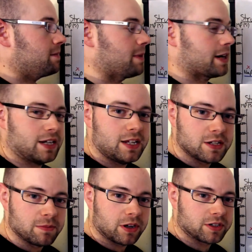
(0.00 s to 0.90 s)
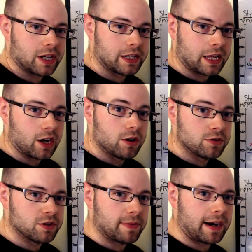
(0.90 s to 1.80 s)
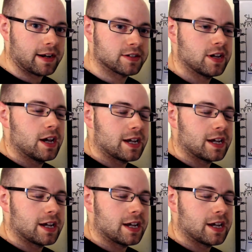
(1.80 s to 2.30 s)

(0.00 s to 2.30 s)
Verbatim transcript: magnesium oxide, like O2 minus,